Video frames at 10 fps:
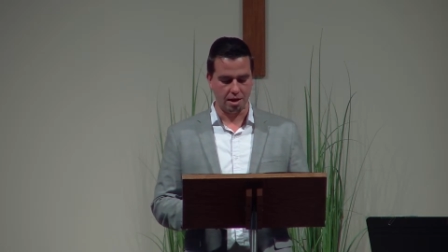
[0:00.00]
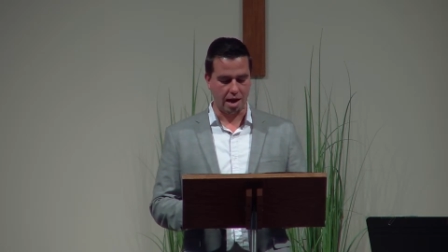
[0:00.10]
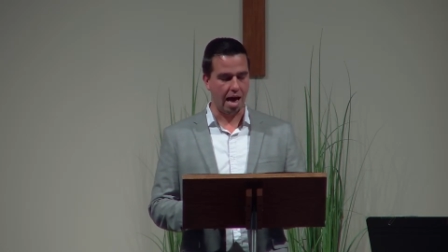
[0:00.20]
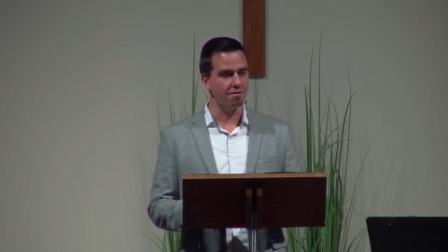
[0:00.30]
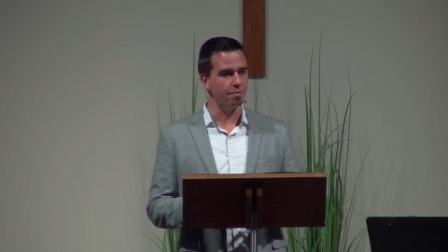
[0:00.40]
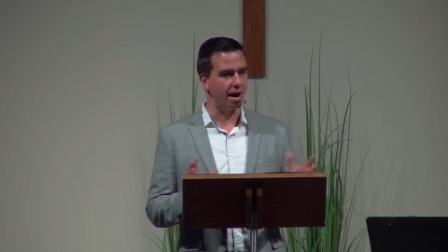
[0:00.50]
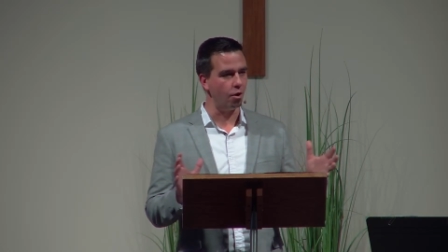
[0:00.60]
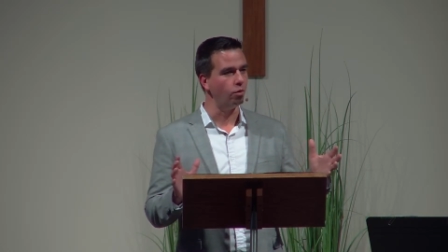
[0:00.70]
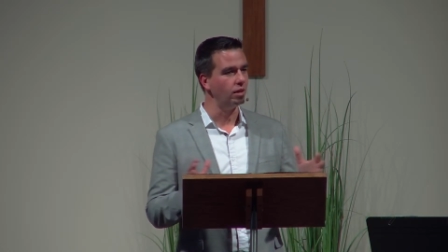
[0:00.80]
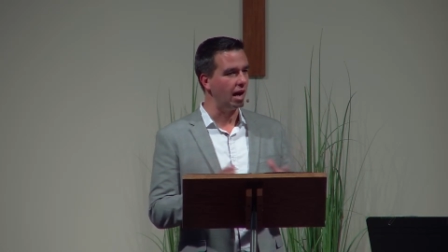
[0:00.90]
I have in my
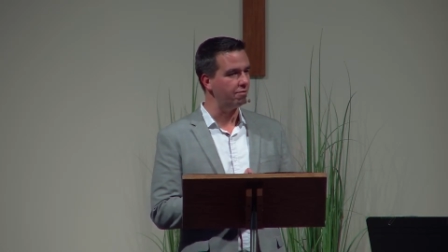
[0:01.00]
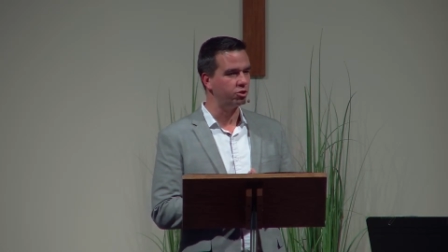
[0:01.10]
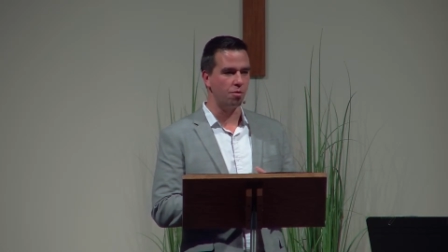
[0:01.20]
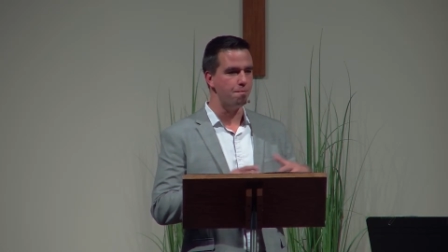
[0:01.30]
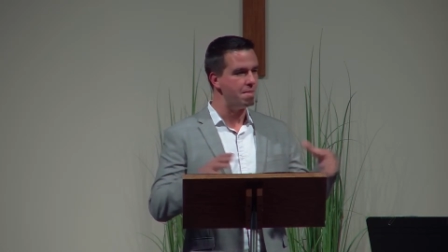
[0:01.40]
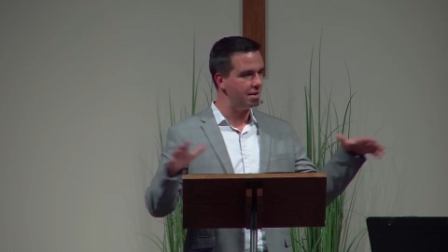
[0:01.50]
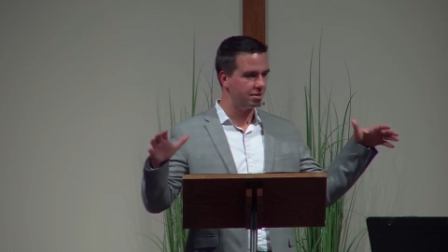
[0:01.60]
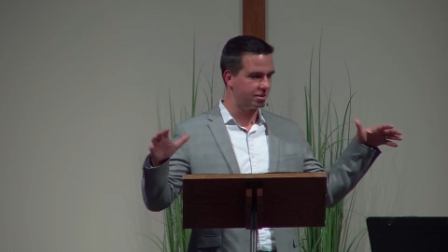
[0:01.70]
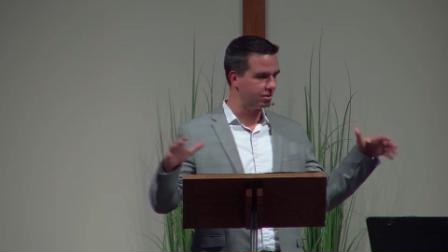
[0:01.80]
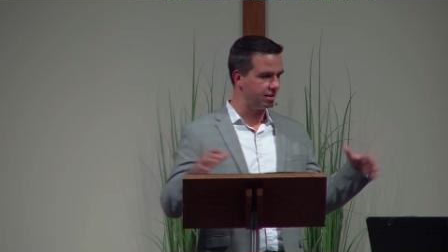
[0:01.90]
own life
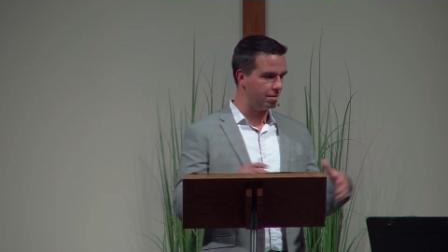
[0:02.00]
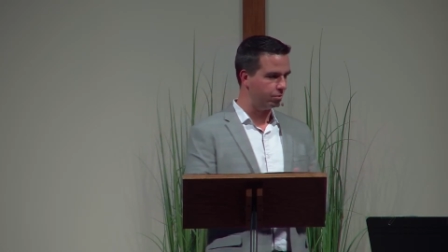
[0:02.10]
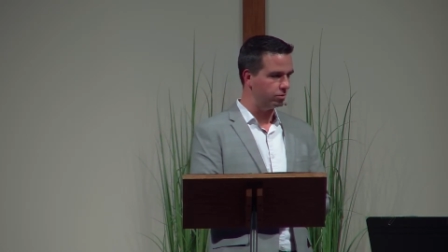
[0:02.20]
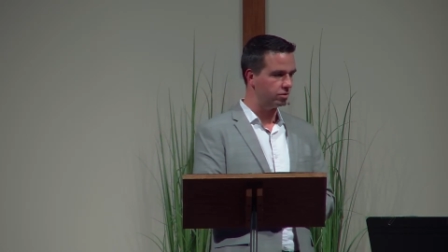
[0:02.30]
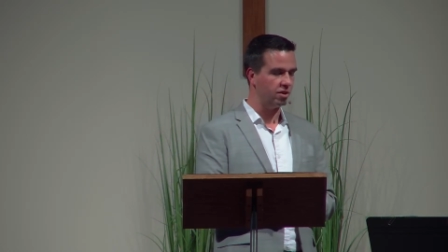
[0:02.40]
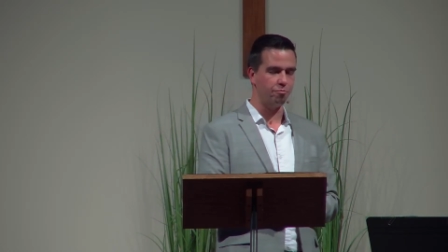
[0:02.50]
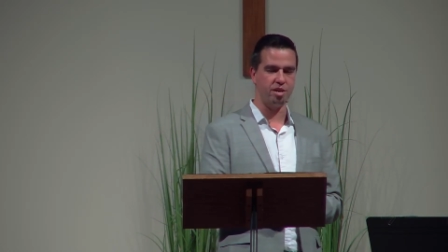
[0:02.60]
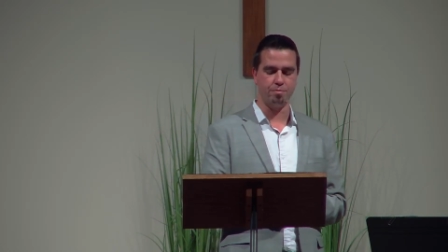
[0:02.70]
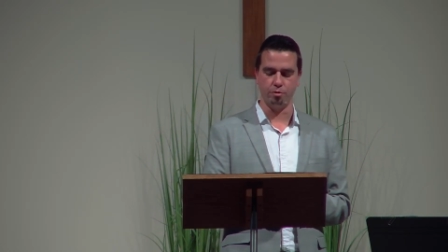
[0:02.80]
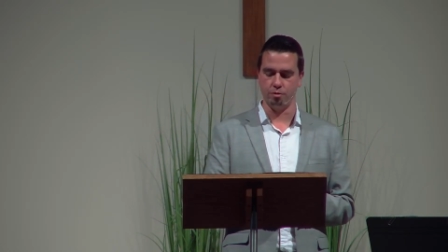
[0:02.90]
tremendous examples of
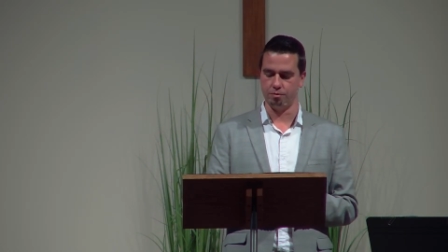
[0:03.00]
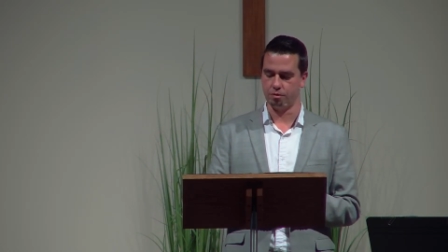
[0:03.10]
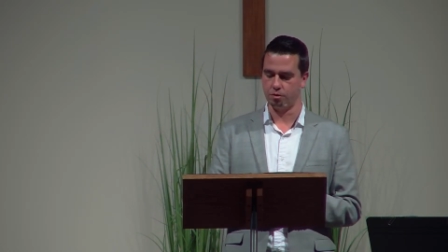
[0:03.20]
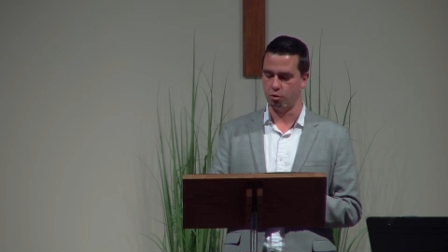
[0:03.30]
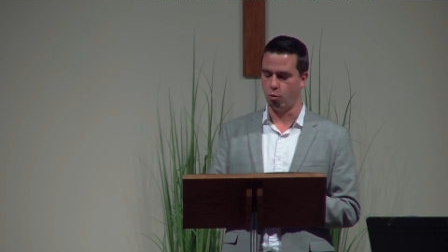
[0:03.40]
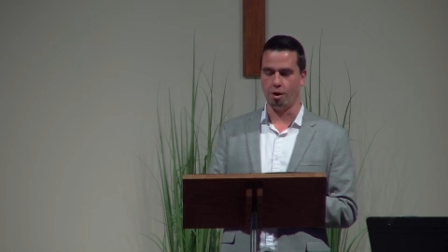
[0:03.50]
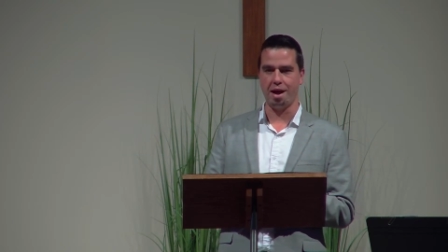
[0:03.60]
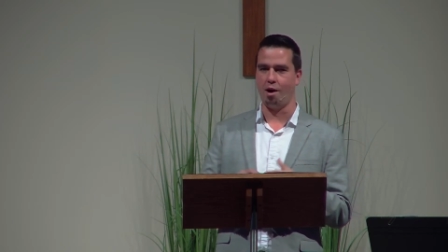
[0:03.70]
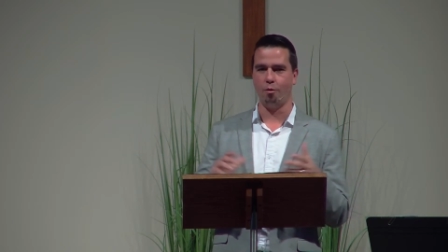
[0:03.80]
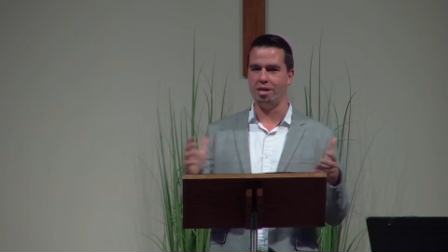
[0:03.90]
people who are
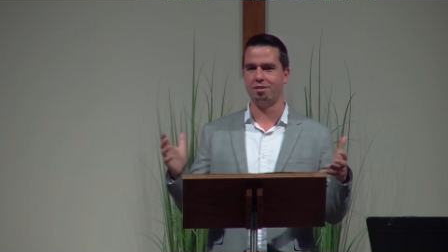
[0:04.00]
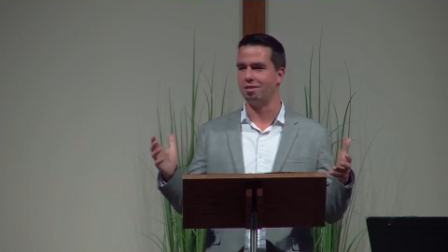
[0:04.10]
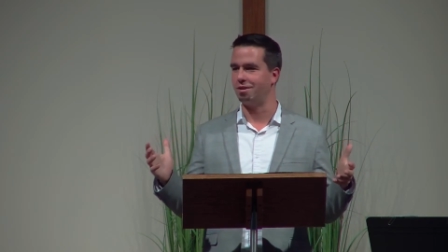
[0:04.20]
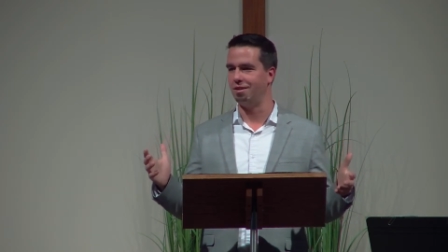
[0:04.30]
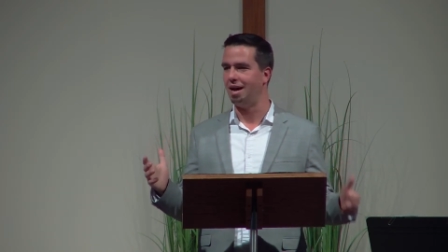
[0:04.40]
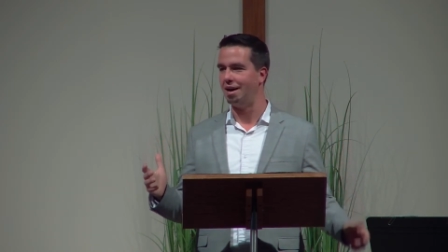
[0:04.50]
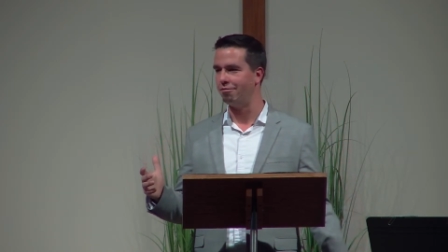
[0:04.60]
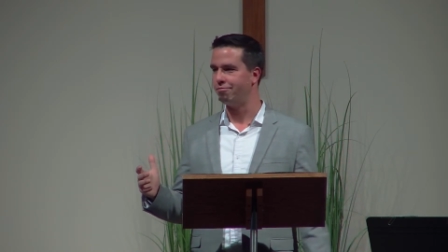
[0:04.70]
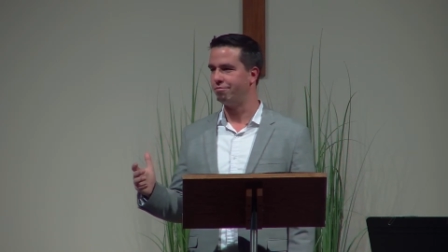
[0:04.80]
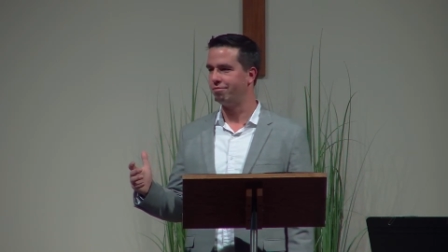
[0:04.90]
not wasting their
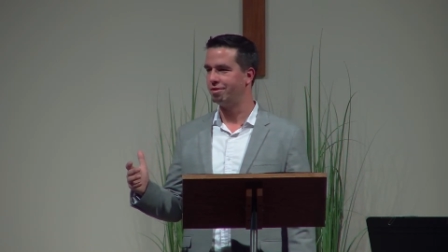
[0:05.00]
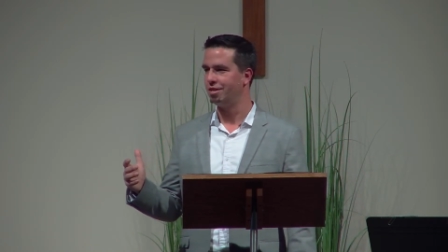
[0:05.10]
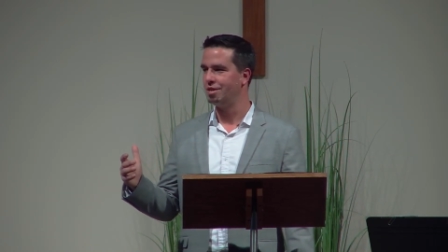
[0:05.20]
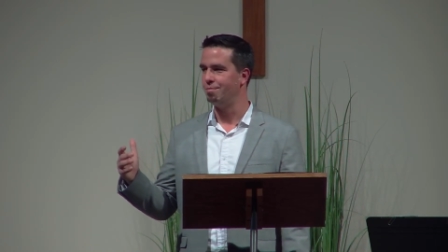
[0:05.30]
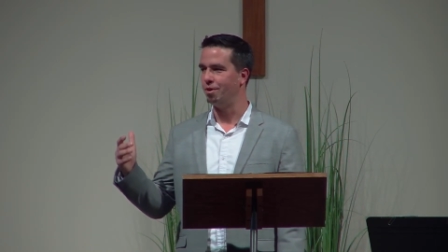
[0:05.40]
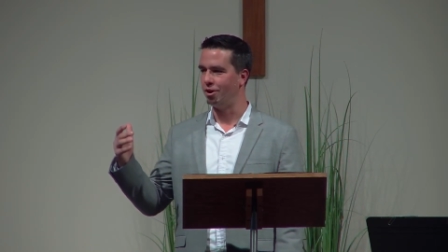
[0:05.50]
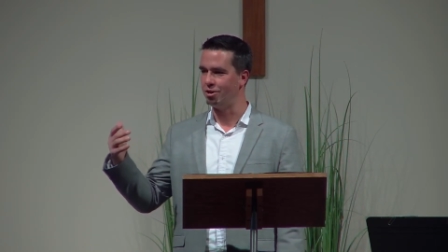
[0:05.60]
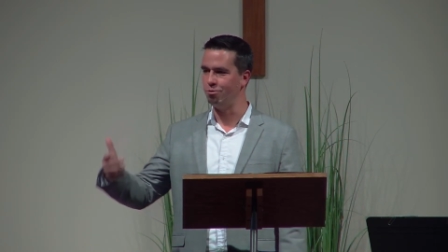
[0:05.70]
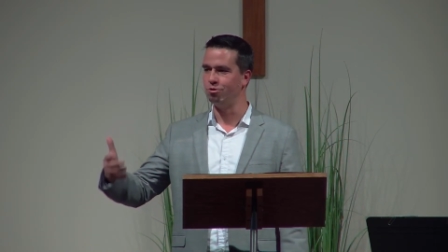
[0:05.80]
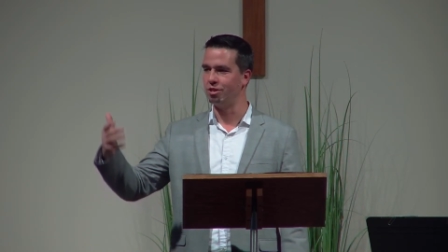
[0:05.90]
life, but are
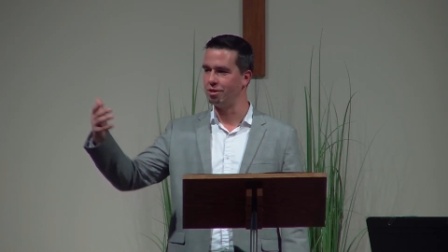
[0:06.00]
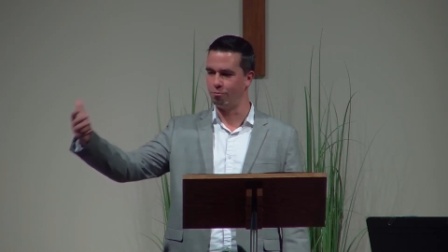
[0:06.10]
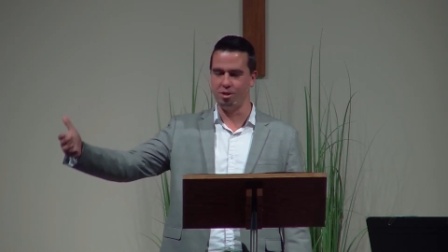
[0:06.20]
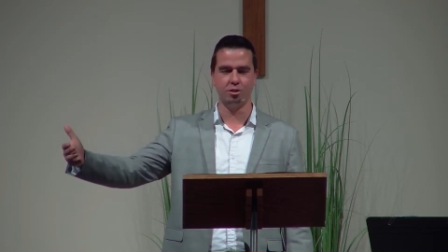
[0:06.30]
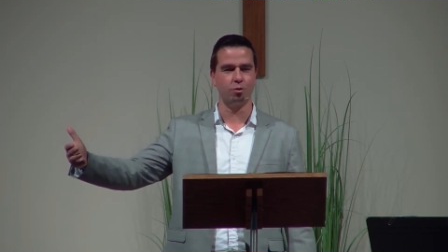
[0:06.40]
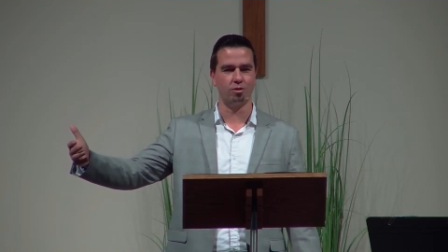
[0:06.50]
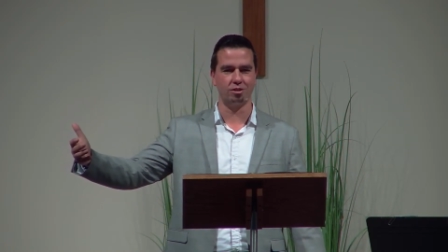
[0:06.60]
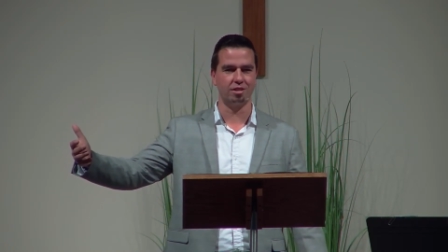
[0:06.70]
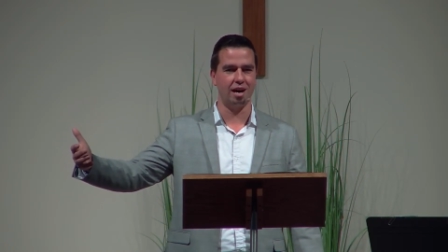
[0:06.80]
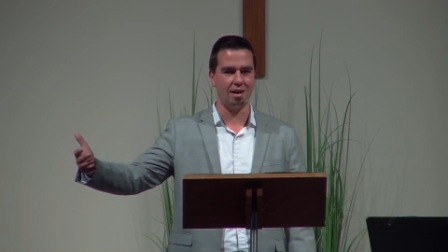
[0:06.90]
using the
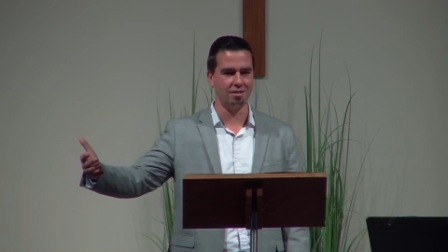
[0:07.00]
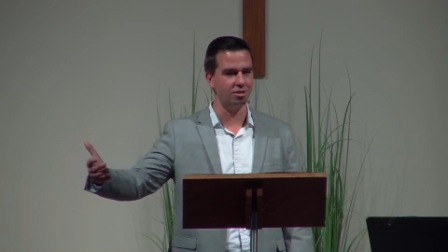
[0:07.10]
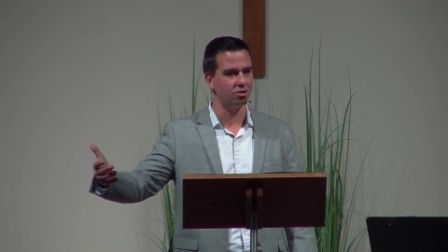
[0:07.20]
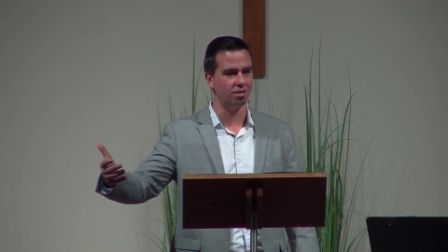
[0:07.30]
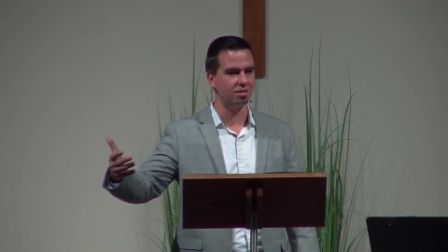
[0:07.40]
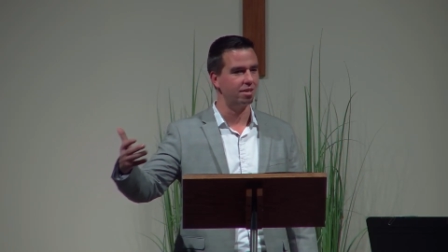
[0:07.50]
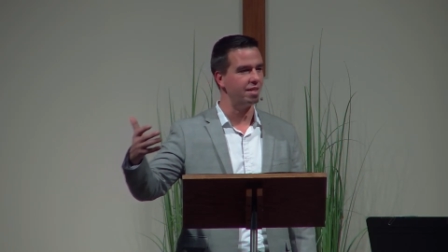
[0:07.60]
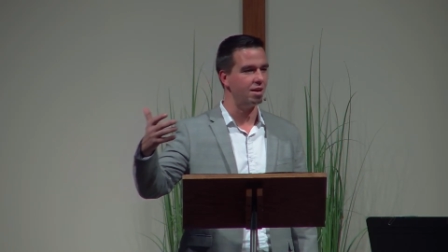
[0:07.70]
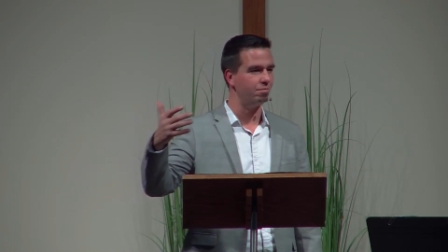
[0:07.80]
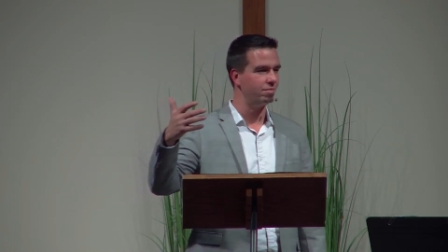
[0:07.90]
resources God has entrusted to
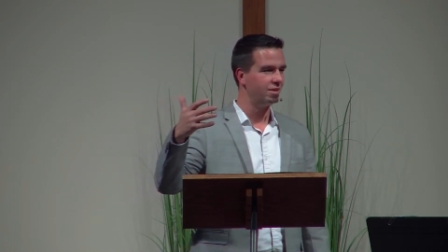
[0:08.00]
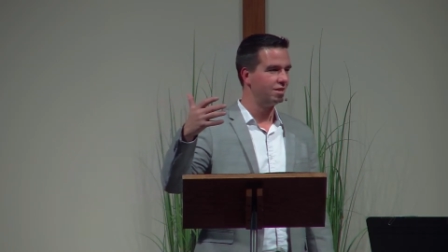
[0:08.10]
them